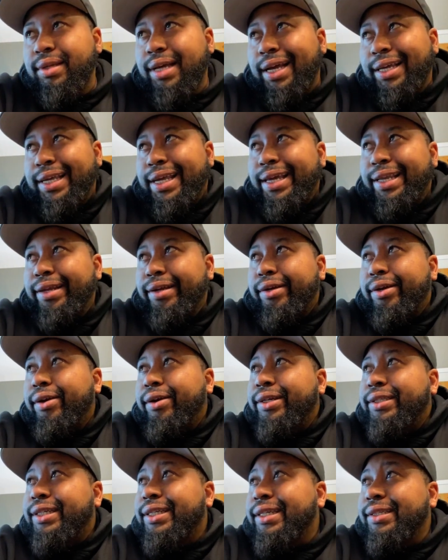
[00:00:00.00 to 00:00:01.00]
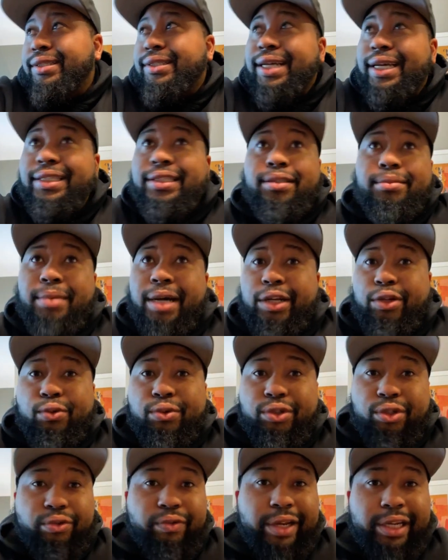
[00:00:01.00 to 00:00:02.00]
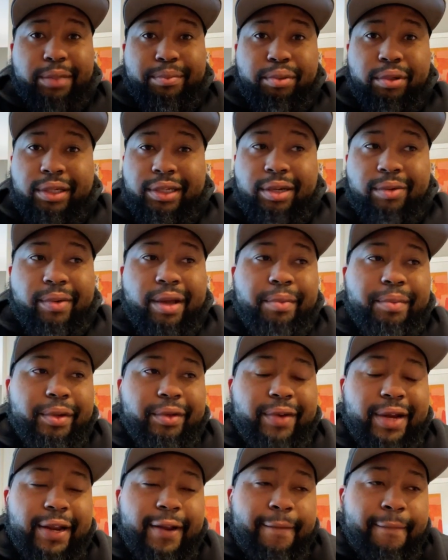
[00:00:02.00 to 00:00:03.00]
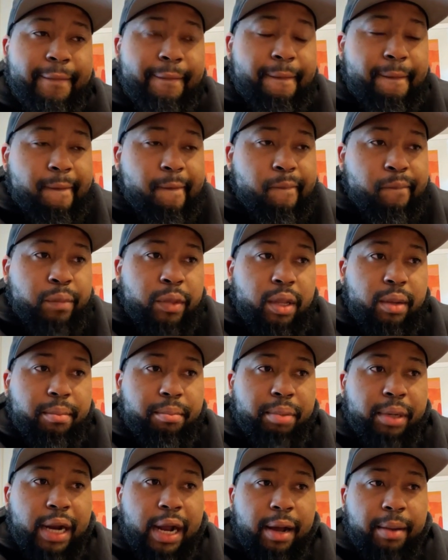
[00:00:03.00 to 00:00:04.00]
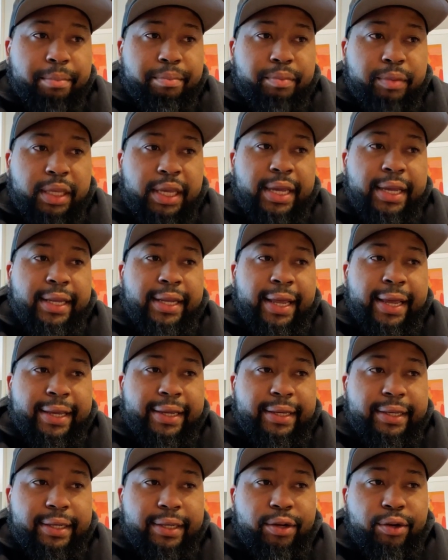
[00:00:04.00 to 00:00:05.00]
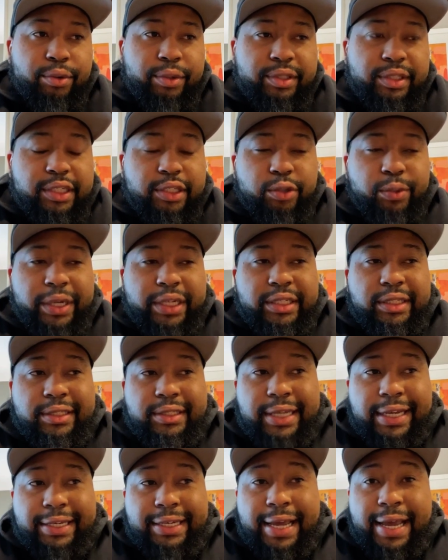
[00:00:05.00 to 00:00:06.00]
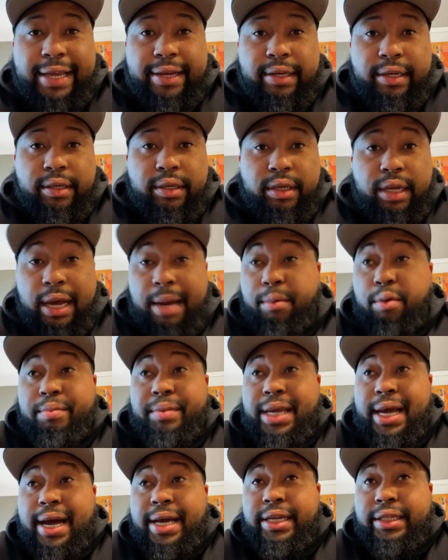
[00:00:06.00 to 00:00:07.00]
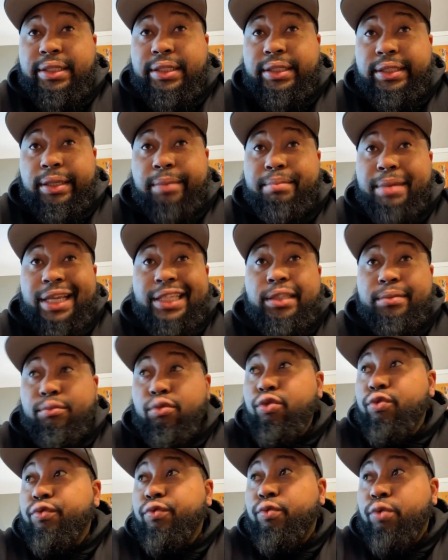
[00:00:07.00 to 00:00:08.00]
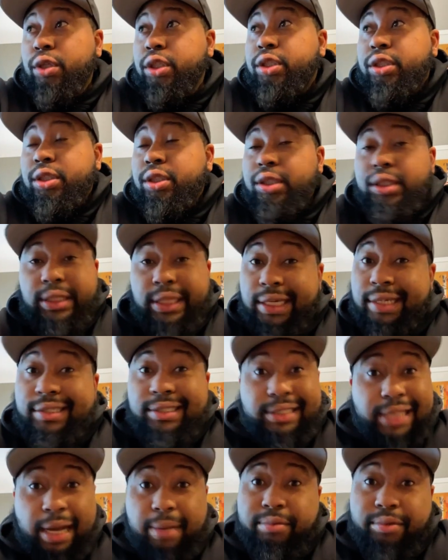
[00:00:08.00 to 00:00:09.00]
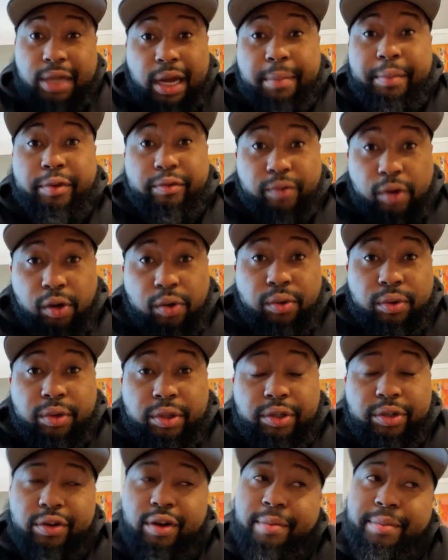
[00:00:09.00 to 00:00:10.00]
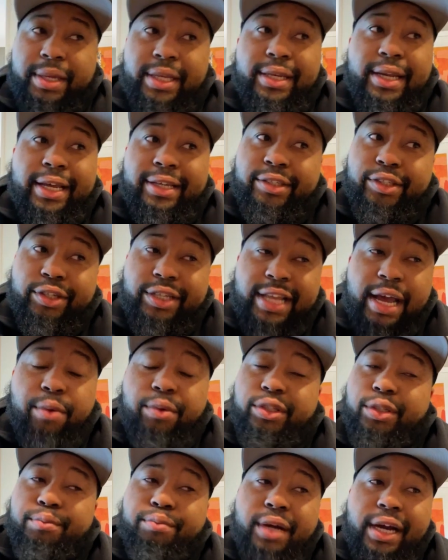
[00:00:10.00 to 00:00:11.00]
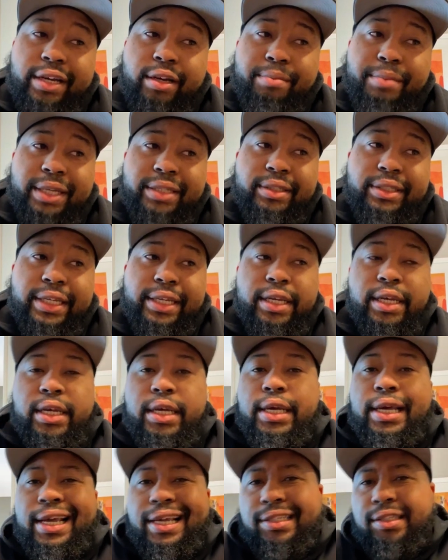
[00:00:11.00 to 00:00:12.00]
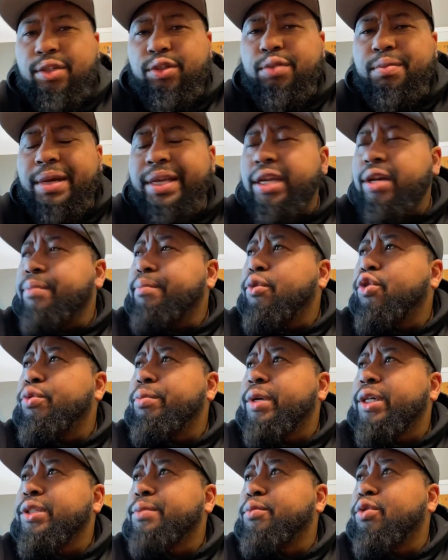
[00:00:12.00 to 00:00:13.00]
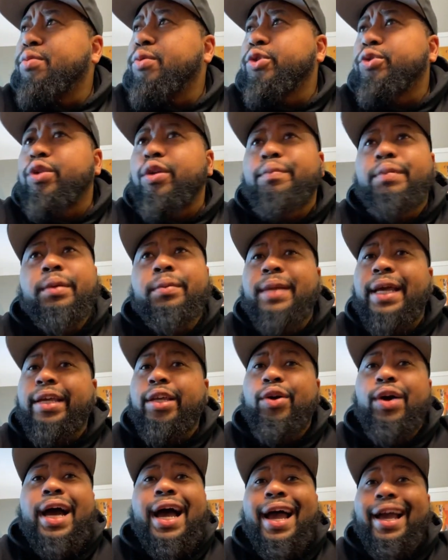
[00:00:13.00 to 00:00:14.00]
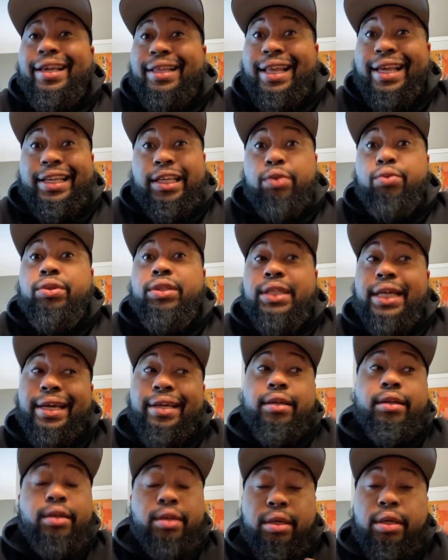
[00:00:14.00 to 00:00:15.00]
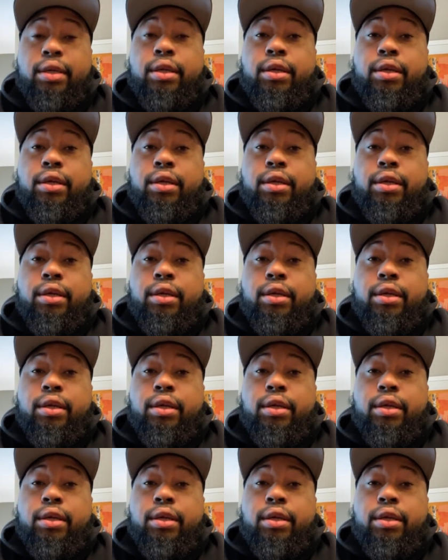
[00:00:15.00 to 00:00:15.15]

I can't encourage and incite somebody who's already pulling a weapon, right? But yeah, like situations like that, I'm gonna be honest, the best move was to stop, drop, and roll. You know what I mean? Like, so that wasn't probably the best thing. And salute to my nigga Boom, because Boom was one of the people like, act like he was like,